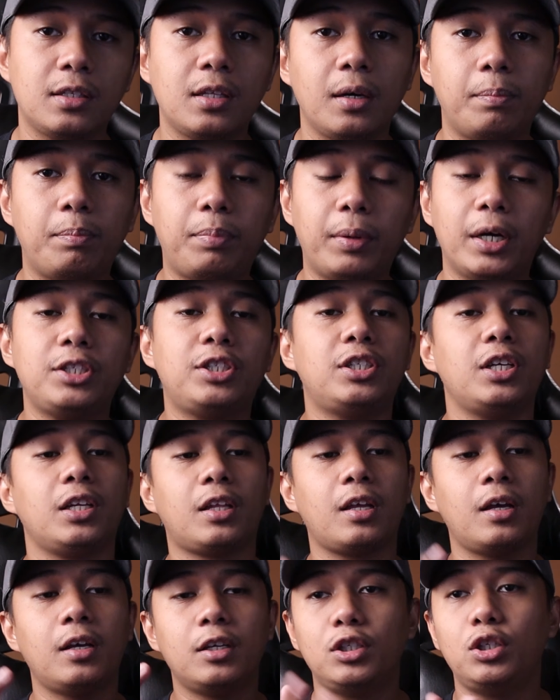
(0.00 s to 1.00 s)
the budget
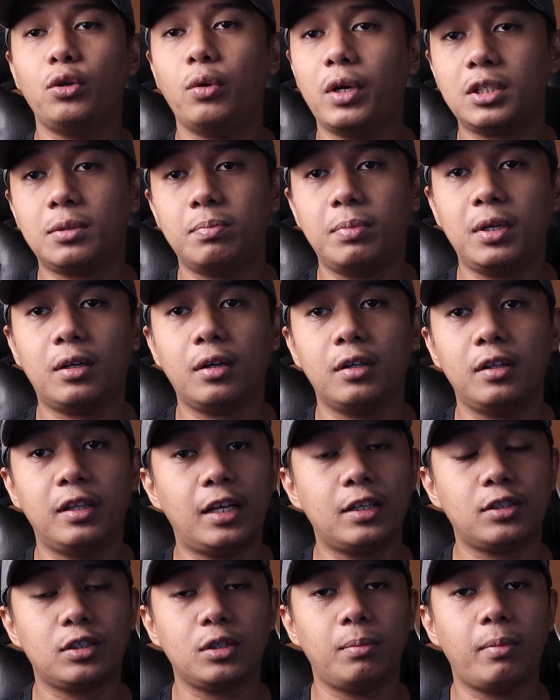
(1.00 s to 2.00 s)
USB
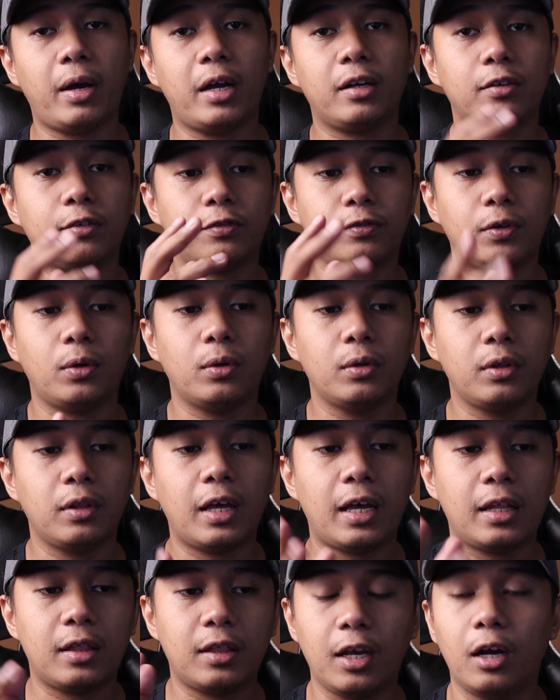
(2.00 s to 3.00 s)
condenser microphone
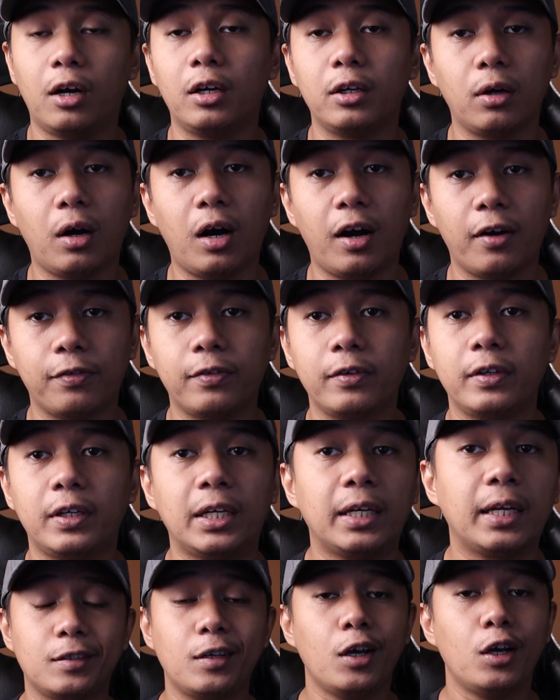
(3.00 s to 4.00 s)
that they are
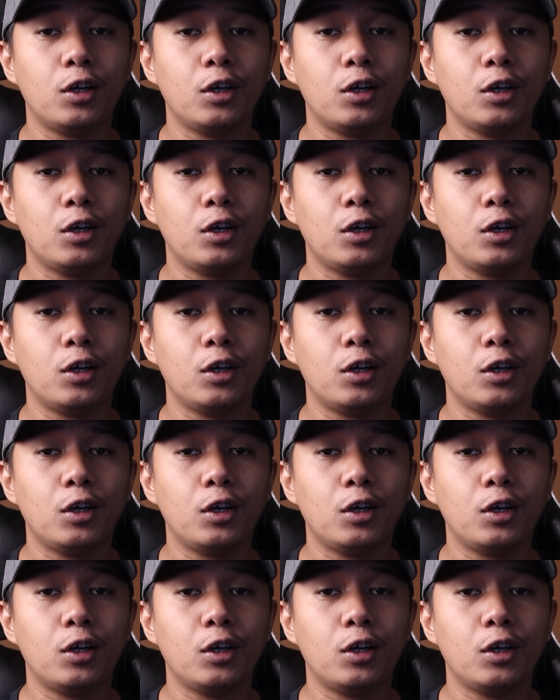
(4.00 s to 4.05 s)
offering.